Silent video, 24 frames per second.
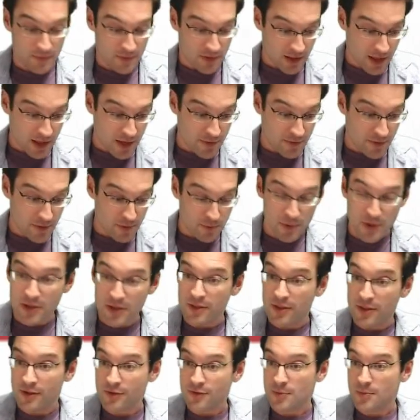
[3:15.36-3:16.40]
if we read
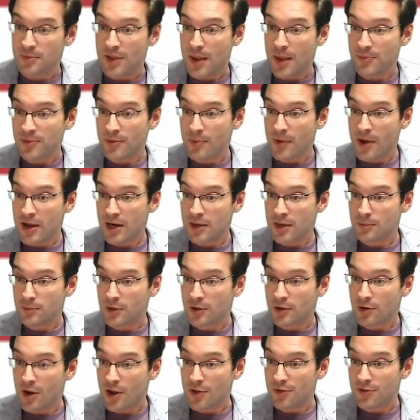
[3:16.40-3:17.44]
this from top to bottom, we're
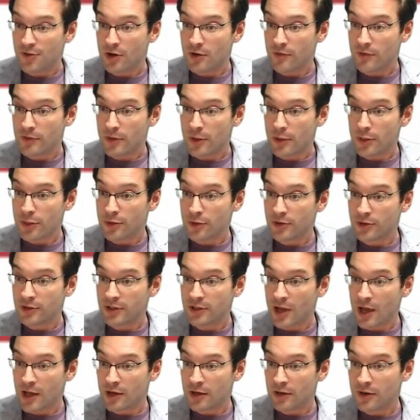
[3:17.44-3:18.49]
crossing over the third
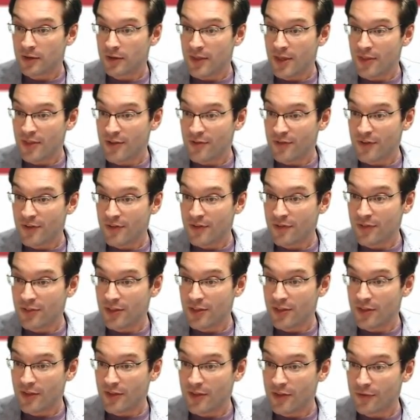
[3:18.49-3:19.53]
gutter and then the fifth
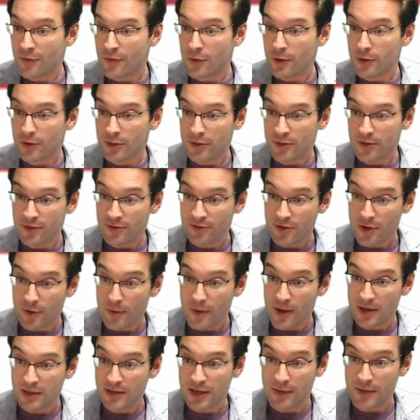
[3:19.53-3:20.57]
and then the fourth and so
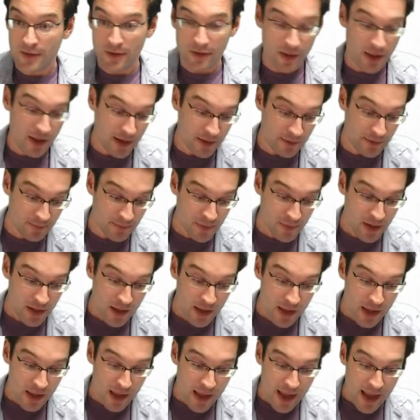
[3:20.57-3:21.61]
on down the line.
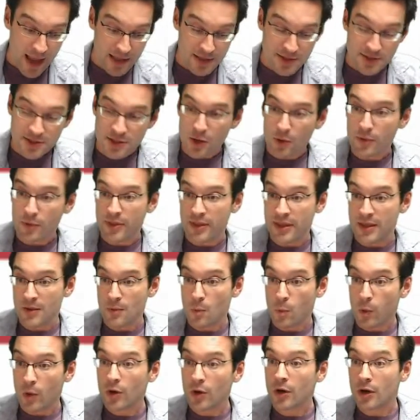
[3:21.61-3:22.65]
And so the
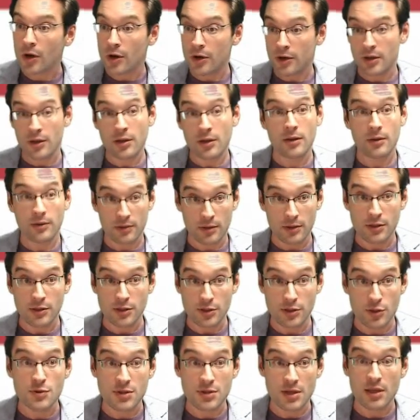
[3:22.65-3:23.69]
word
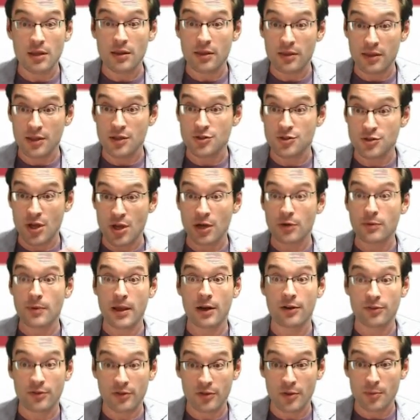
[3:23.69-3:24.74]
using the
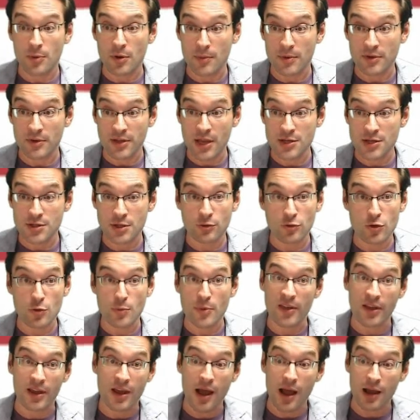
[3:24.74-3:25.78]
generators of the permutation group in
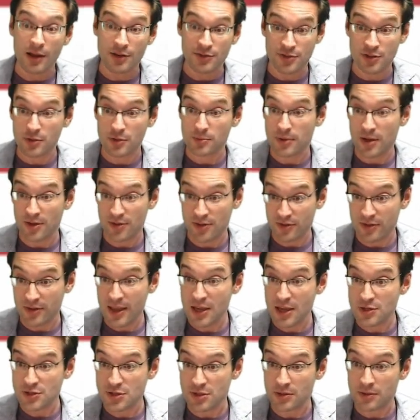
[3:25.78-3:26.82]
the Coxeter
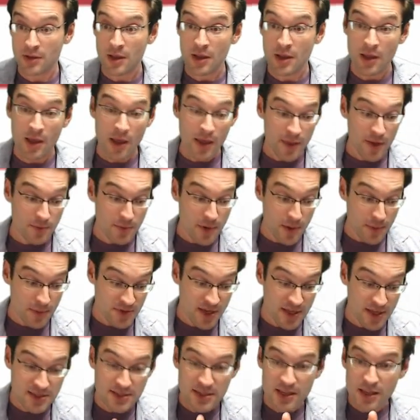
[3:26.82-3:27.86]
presentation that
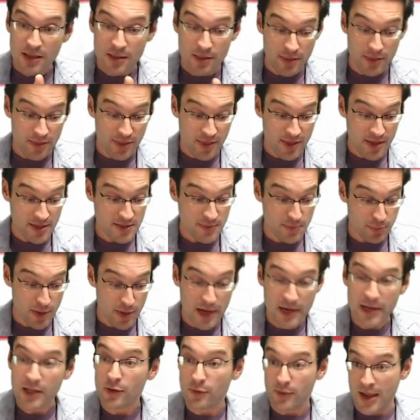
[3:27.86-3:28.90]
represents this
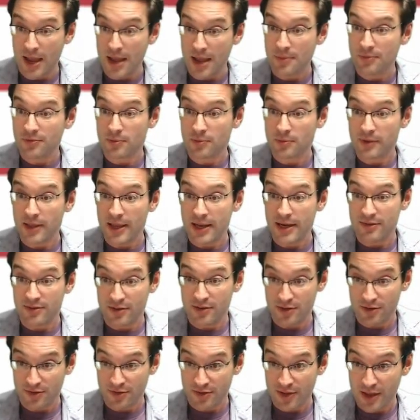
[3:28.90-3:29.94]
braidogram from ladies
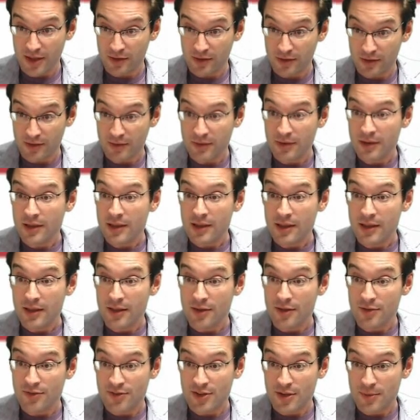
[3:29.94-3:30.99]
into sailed
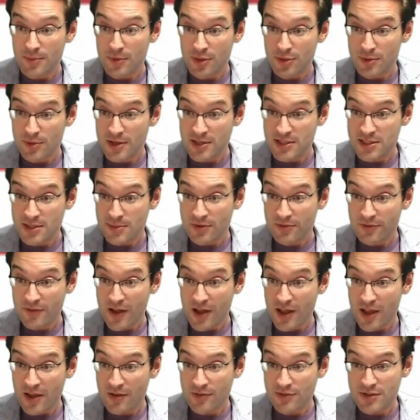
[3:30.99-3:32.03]
is sigma 3, sigma
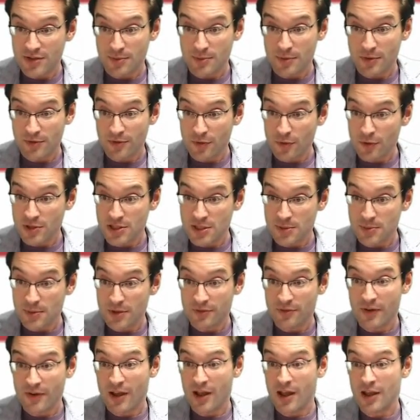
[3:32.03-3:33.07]
5, sigma 4, sigma
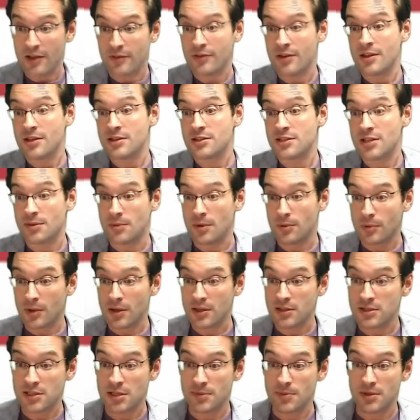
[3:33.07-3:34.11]
5, sigma
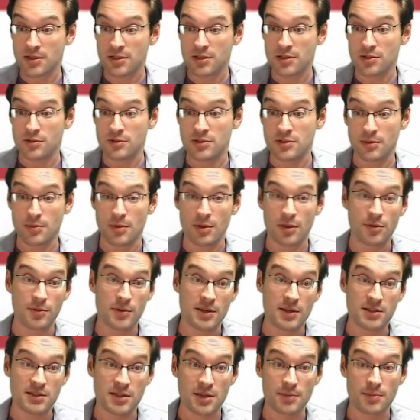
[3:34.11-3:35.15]
1, sigma 2, sigma
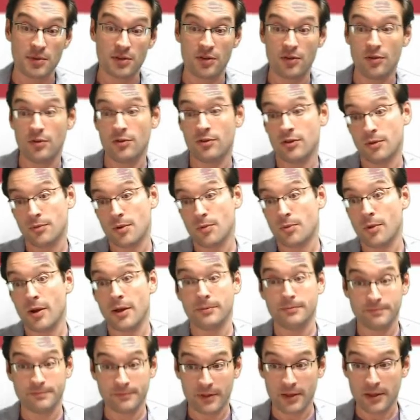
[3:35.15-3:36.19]
3, sigma 2, sigma 1.
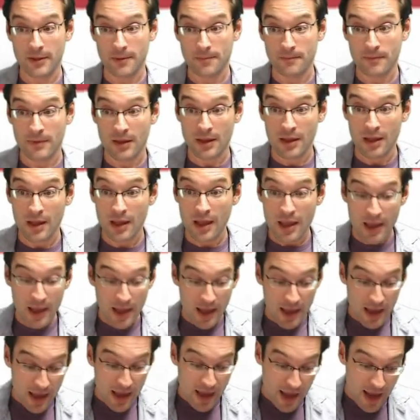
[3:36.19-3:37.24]

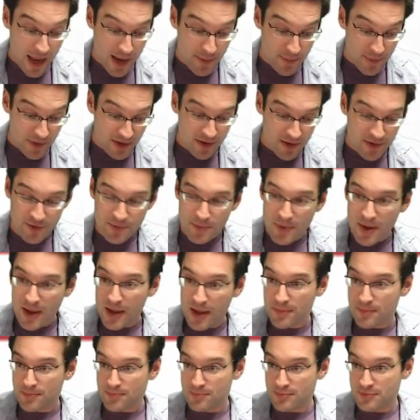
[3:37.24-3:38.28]
And because
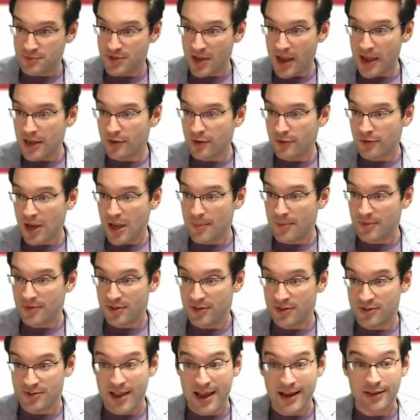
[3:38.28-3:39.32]
my diagram is
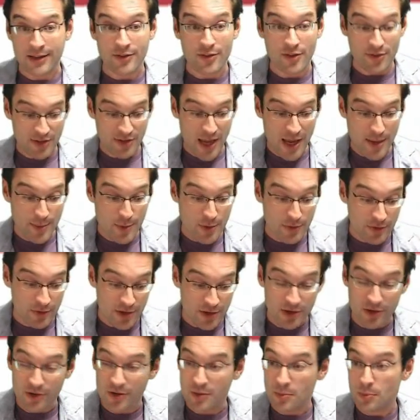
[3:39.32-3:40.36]
exactly the same over
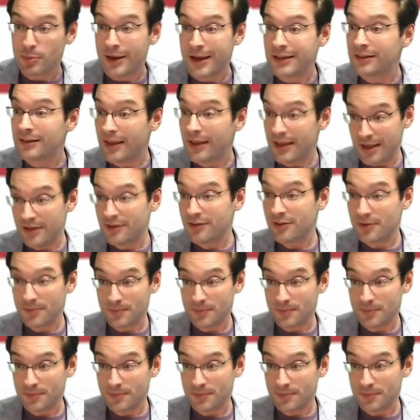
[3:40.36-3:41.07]
here in Braidland,